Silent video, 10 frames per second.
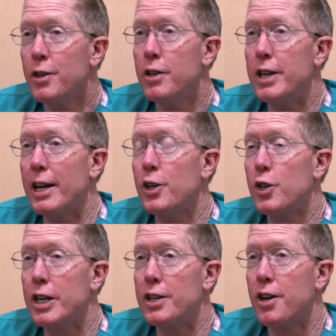data
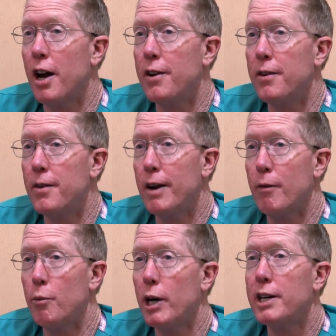sheets on
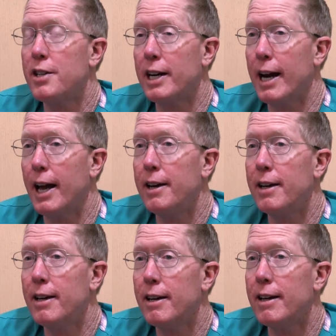never breaks
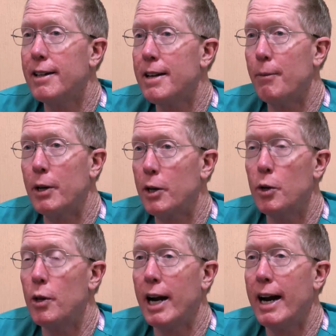again. Something
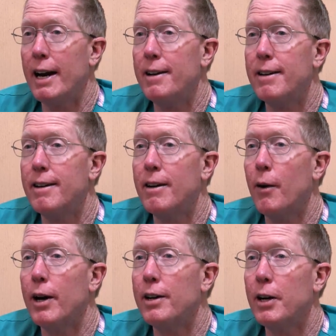new that I had
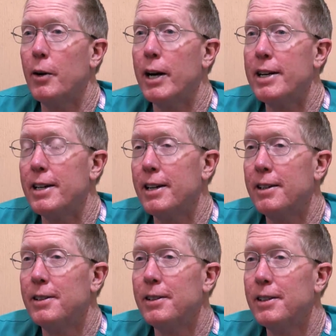no
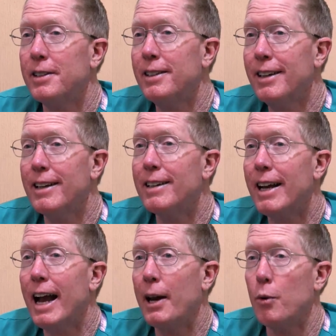idea
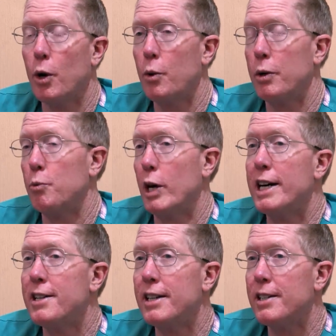how to work with
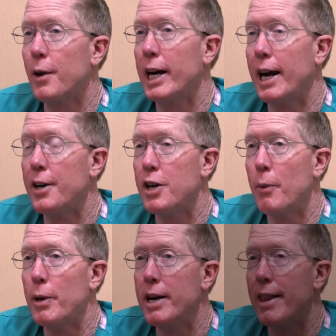brakes, and so I got to
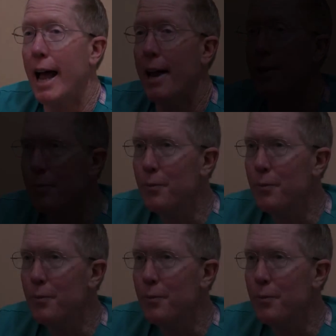jump into that.